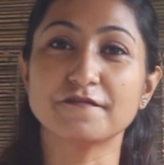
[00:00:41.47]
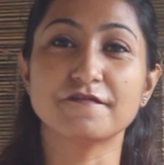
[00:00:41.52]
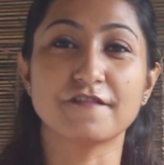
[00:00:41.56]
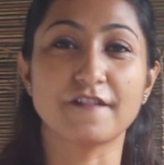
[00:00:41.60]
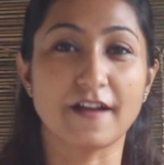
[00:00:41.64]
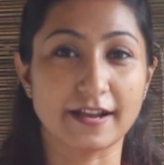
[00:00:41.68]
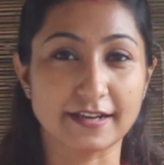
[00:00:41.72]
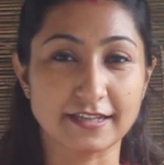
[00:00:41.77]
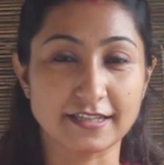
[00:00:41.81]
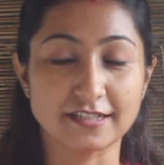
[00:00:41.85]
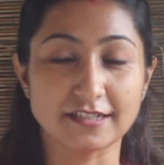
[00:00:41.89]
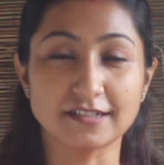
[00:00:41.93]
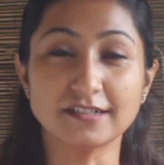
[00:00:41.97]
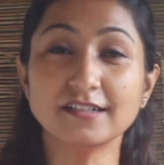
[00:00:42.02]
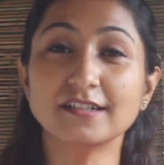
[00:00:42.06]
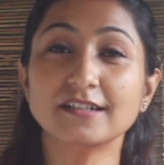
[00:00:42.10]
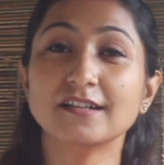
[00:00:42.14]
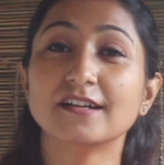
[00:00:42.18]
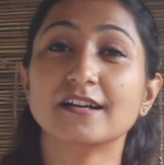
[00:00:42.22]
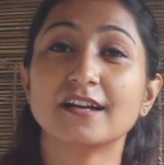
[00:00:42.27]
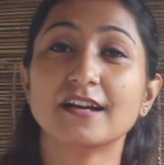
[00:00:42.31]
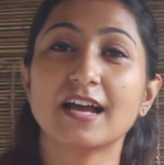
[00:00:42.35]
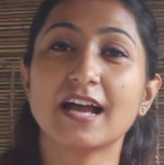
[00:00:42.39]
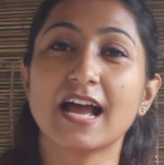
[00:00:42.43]
factor,
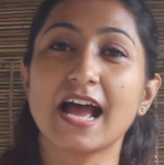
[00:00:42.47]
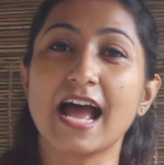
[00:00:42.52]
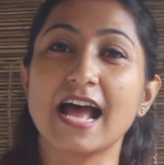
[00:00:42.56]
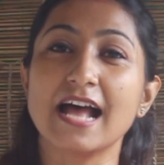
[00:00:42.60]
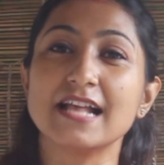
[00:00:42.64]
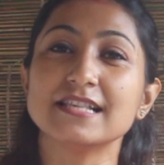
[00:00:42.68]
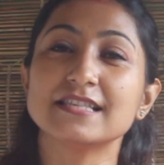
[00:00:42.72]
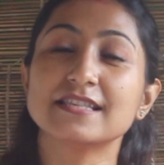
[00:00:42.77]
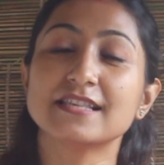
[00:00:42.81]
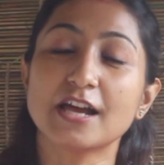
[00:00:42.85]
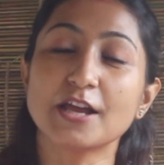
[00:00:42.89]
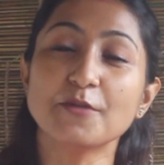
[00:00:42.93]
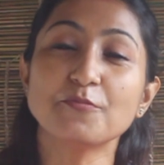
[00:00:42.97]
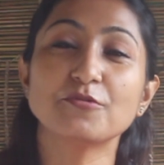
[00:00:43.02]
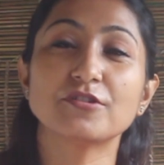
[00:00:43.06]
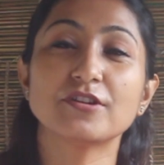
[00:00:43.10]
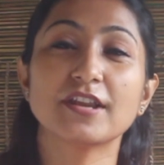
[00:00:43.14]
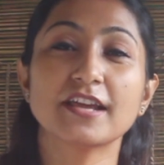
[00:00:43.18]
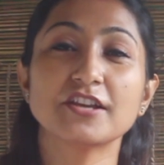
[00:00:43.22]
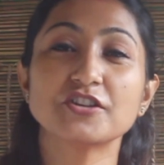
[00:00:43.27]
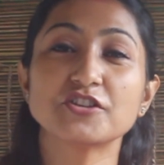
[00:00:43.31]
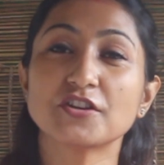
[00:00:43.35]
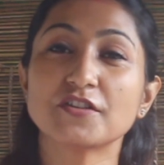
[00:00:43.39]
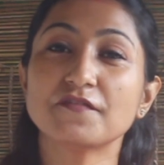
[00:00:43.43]
and sun
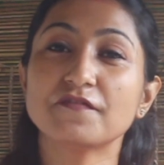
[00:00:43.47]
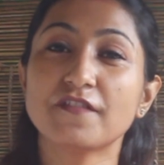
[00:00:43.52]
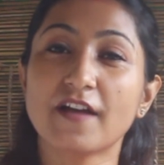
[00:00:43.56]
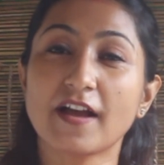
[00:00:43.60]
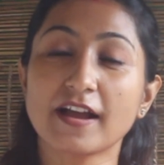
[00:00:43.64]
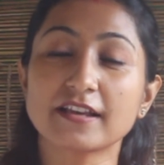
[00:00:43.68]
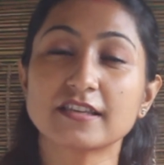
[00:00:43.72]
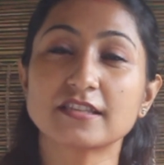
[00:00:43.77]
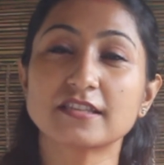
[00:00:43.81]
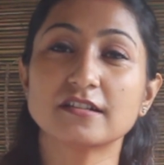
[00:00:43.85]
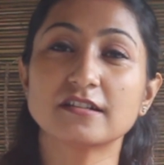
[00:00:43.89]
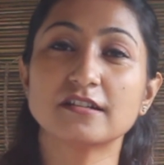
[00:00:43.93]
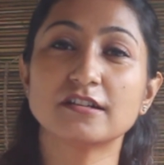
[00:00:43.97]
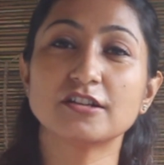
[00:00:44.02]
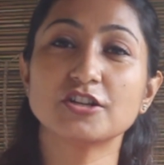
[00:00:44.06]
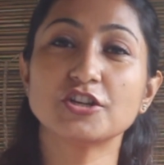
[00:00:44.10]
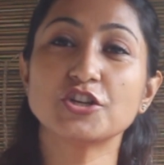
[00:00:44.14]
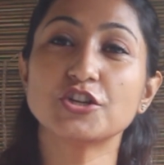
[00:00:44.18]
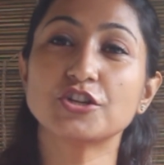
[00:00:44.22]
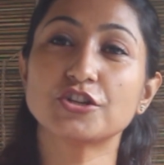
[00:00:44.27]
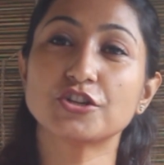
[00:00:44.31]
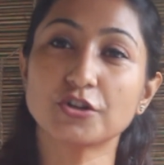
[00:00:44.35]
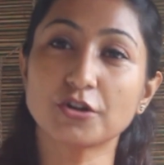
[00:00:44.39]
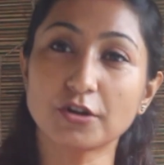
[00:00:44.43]
protection factor
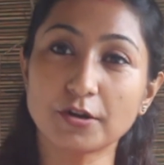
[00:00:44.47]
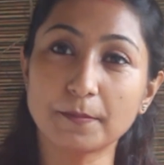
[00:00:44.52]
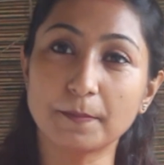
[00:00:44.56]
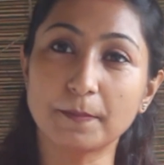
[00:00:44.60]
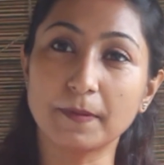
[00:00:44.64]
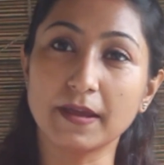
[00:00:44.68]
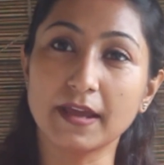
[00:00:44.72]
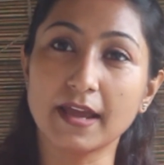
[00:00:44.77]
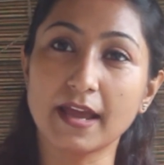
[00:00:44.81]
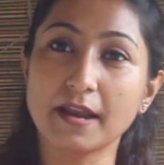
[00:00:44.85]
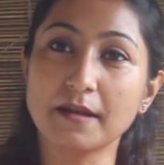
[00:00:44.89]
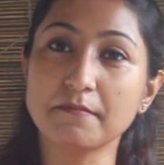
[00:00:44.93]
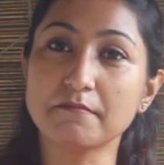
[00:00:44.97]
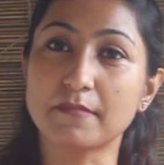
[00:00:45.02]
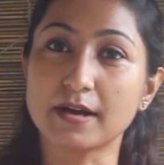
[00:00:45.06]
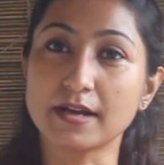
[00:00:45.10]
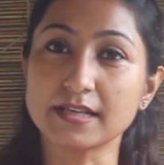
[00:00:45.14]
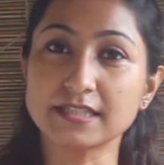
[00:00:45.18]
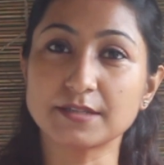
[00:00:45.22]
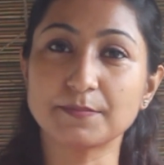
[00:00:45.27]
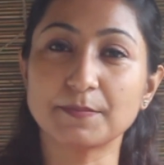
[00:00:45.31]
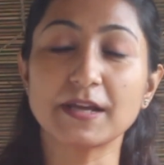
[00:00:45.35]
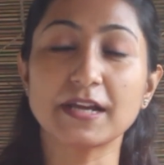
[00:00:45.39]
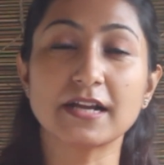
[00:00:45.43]
should be and
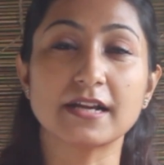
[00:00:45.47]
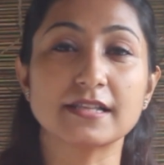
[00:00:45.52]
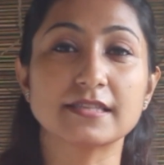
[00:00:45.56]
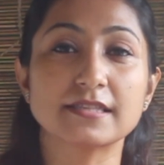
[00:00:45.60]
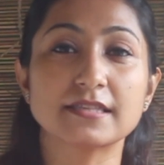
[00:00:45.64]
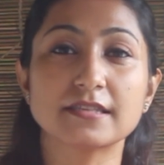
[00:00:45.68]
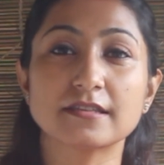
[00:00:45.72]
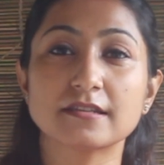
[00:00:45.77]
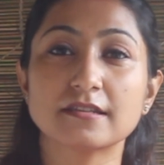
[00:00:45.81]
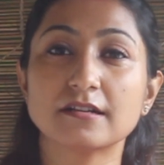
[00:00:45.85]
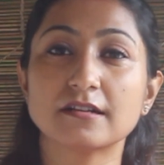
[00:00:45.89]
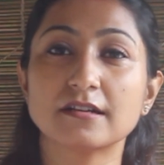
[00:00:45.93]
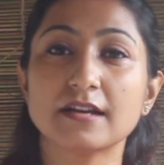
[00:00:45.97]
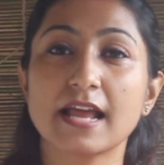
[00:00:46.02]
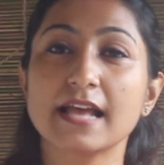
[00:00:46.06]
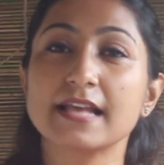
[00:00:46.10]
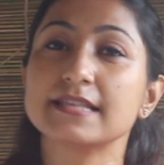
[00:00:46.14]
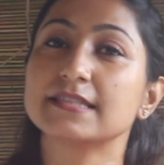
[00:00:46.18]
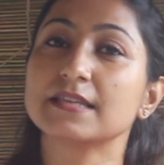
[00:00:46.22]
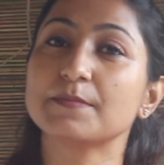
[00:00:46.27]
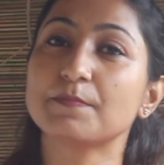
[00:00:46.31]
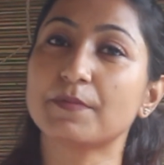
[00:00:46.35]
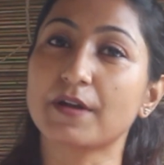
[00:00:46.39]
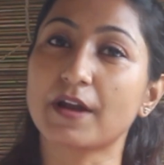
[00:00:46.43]
must be considered
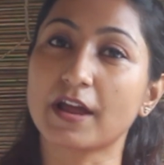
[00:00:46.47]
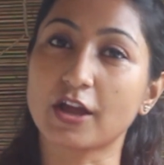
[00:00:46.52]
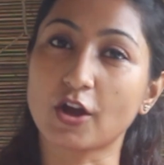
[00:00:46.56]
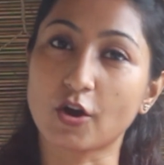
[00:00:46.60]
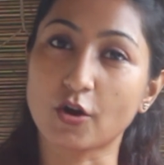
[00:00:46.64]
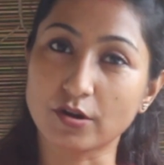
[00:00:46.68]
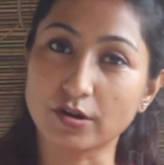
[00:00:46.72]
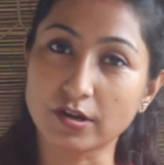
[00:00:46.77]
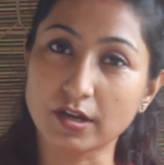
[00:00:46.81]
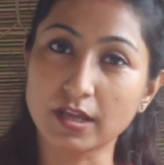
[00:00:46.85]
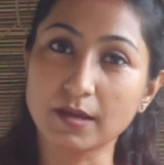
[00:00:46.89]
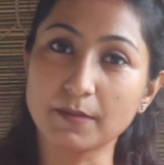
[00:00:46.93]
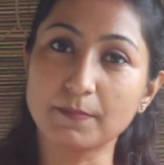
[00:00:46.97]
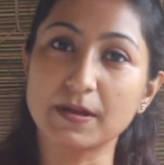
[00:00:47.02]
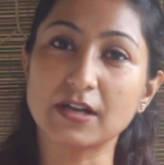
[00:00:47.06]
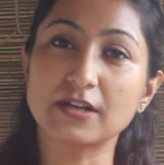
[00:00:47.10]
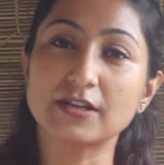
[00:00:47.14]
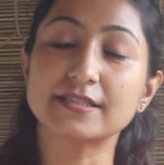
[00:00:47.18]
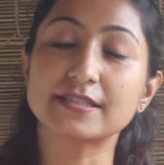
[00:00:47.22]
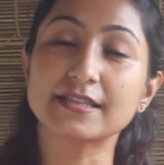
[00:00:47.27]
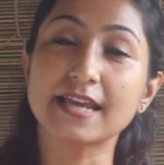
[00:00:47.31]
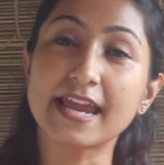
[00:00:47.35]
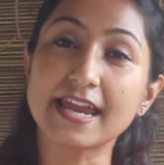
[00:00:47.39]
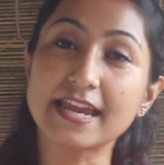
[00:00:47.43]
as the priority
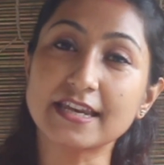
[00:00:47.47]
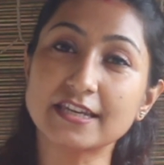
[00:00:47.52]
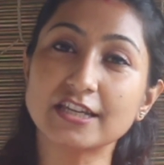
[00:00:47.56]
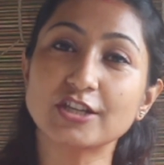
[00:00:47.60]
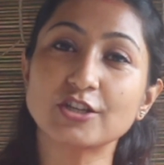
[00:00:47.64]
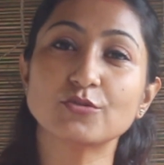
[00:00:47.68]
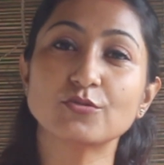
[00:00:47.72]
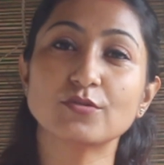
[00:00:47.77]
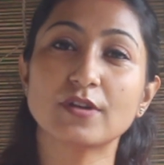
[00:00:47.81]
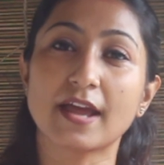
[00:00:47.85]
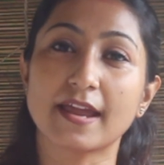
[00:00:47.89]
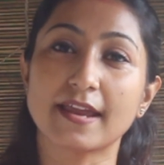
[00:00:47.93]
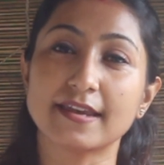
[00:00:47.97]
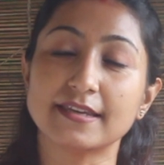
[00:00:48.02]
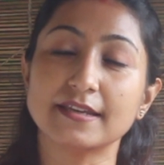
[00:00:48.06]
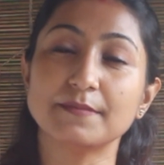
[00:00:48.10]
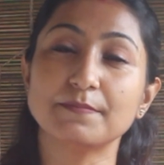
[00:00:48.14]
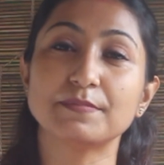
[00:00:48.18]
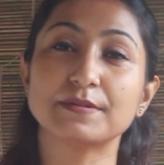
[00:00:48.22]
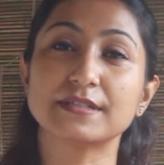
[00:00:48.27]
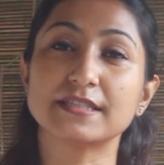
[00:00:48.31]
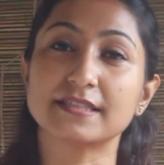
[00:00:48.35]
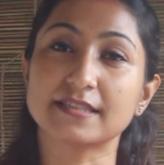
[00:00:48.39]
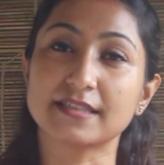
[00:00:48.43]
because 80 to
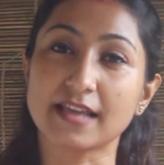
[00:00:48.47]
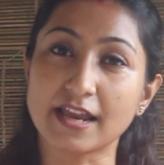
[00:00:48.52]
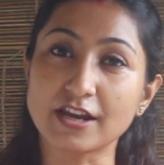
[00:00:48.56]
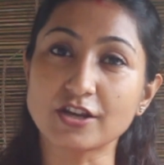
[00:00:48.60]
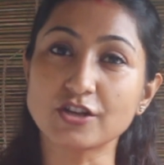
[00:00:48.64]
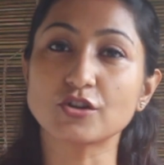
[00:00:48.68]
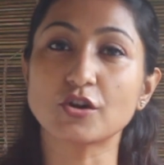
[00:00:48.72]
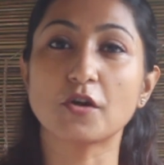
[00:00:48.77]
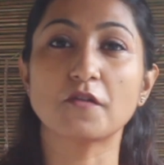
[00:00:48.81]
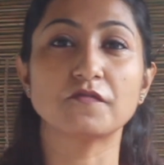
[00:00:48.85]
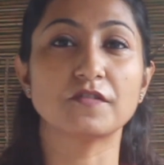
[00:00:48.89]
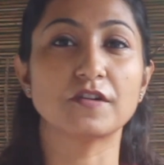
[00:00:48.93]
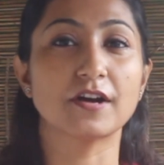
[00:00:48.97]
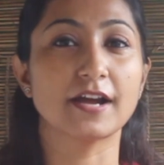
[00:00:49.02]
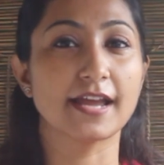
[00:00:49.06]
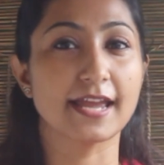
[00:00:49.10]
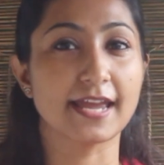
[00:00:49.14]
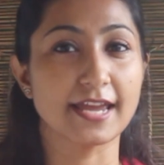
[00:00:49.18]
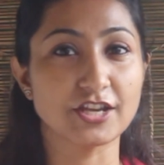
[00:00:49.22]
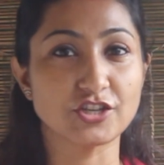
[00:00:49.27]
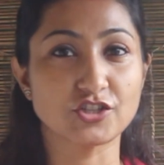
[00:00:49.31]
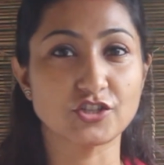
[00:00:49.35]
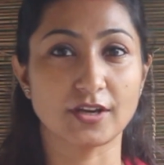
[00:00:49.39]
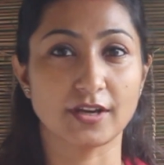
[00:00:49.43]
90% of our
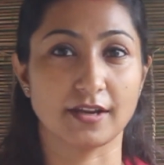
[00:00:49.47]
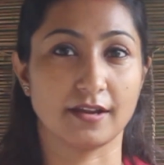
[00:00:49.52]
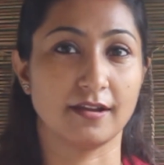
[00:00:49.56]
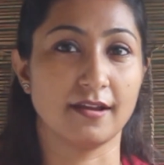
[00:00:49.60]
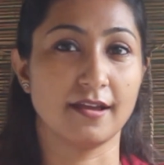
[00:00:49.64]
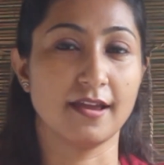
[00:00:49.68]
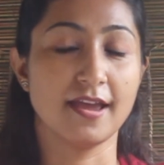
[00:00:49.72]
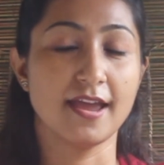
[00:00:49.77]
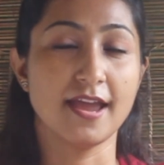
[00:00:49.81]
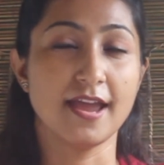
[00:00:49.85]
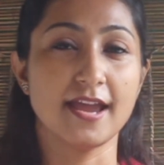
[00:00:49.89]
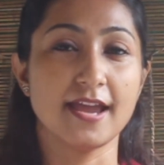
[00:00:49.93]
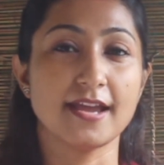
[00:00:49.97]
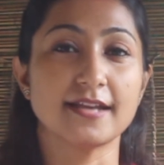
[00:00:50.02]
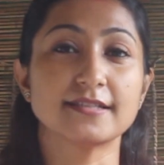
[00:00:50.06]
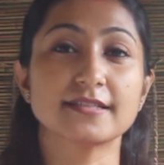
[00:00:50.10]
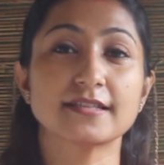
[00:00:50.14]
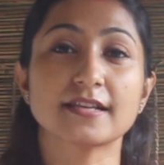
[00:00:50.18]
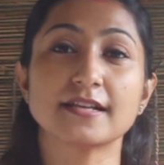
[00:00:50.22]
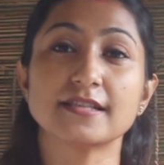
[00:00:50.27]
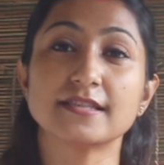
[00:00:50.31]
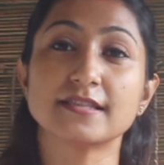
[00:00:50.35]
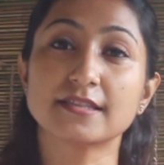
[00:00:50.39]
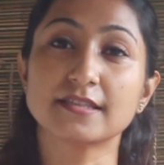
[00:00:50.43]
aging is
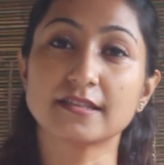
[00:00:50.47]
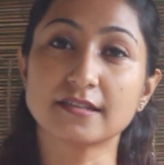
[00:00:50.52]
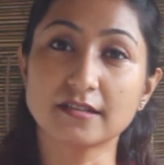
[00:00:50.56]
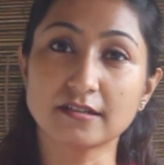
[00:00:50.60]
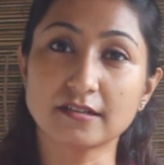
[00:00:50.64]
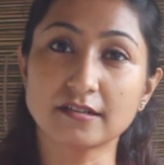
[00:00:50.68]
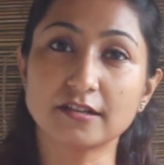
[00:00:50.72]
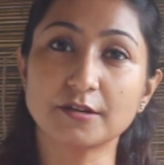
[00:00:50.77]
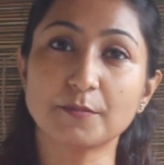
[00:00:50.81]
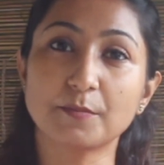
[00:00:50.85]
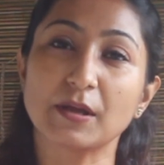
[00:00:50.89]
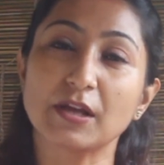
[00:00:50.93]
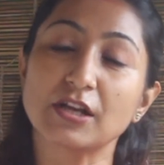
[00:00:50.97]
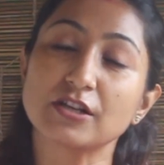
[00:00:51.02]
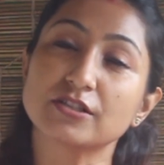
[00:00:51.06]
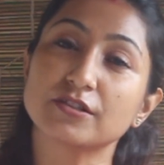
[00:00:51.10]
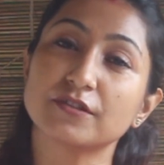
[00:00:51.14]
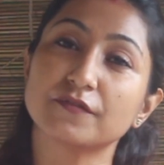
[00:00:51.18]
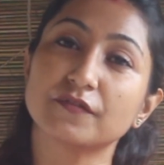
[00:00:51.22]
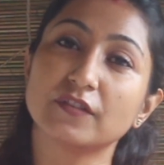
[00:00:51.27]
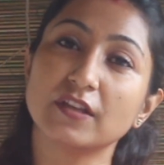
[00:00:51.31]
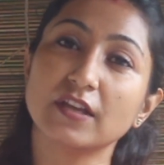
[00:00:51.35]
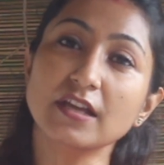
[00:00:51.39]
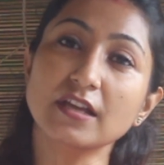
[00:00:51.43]
considered because
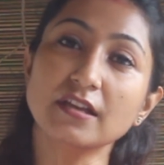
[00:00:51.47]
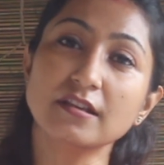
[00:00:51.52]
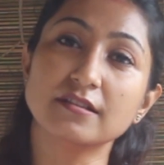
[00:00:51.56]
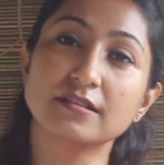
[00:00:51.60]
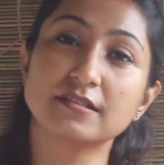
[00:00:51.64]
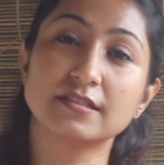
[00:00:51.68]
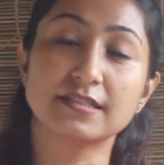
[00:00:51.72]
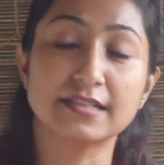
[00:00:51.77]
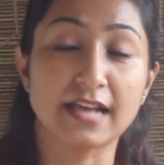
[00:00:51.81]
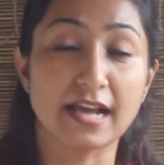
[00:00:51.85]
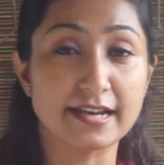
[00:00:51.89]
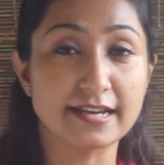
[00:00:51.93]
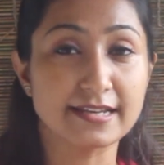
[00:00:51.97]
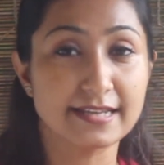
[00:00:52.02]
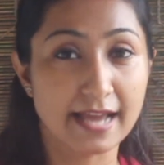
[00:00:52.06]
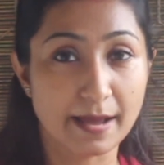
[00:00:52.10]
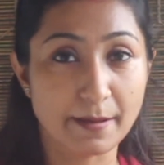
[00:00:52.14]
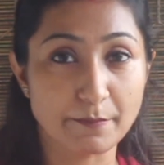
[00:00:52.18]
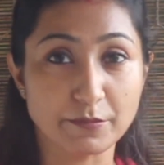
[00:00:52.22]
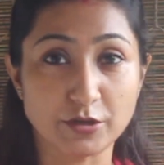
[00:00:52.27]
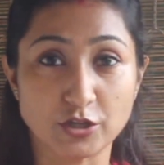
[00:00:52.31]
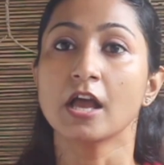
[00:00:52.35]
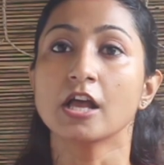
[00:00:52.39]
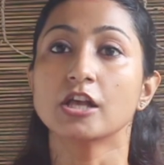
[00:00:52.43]
of the sun
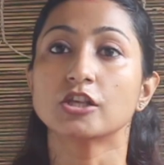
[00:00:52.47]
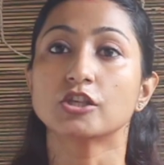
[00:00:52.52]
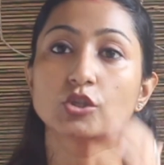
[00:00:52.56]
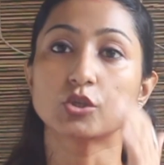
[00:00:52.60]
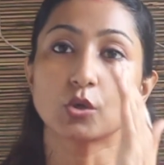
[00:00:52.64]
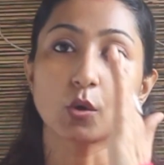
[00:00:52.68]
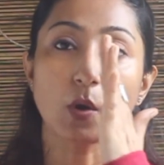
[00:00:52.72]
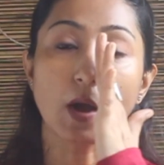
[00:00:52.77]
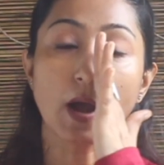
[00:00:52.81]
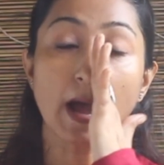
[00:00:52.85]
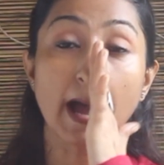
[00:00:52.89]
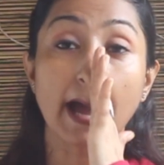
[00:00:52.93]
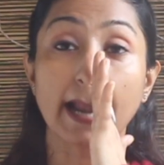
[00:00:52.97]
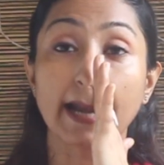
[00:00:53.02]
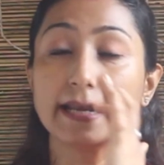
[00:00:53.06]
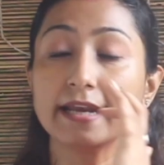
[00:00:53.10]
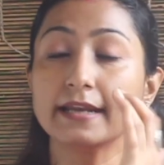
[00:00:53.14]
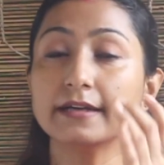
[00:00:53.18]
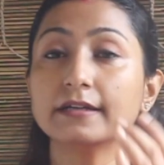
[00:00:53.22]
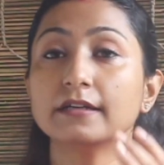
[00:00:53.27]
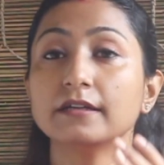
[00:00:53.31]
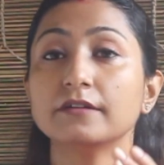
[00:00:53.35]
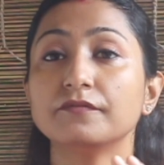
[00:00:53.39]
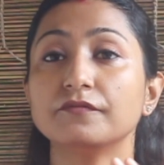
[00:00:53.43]
damage. So
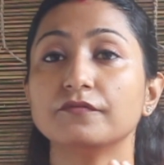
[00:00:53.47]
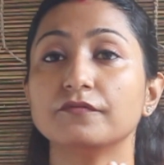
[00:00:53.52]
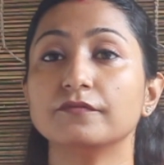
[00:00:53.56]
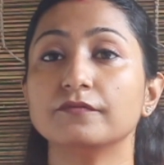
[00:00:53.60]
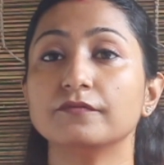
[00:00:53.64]
under